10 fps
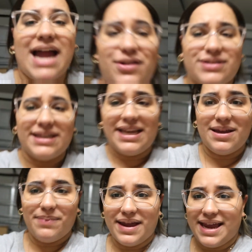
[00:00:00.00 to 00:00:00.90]
I used to
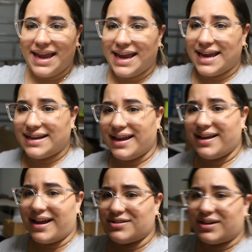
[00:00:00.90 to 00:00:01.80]
keep it in,
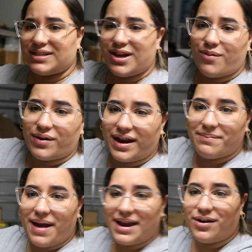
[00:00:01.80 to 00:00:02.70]
as you can tell, we're
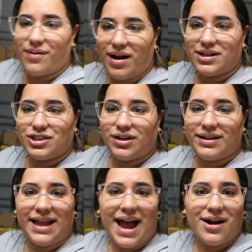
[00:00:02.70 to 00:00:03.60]
in my garage here
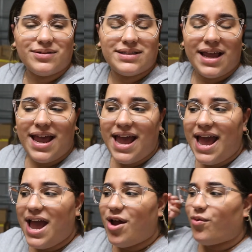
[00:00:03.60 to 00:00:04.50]
in the house.
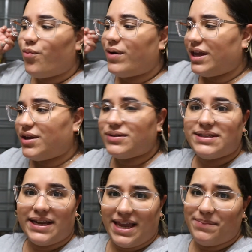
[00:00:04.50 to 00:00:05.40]
We
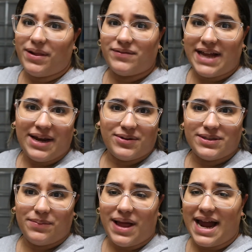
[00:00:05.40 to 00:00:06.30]
used to keep all of Daniel's
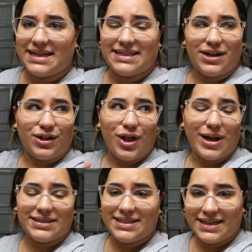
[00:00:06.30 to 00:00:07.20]
supplies in
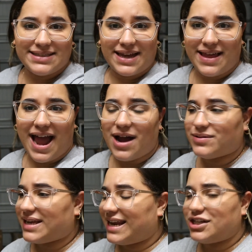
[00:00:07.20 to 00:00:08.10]
closets inside the
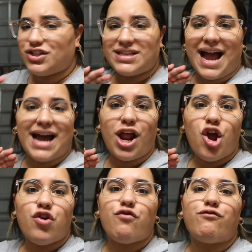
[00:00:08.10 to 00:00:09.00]
house, and it just got
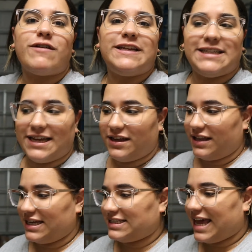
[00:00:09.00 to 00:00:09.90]

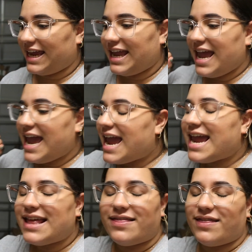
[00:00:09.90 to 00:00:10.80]
ridiculous. Like
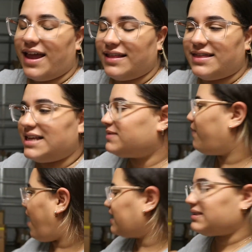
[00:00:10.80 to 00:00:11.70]
these
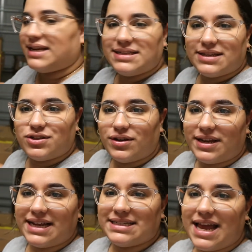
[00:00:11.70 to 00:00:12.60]
boxes, as you
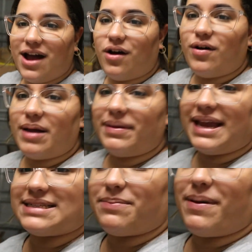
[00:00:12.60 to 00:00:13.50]
can tell, I mean, it's a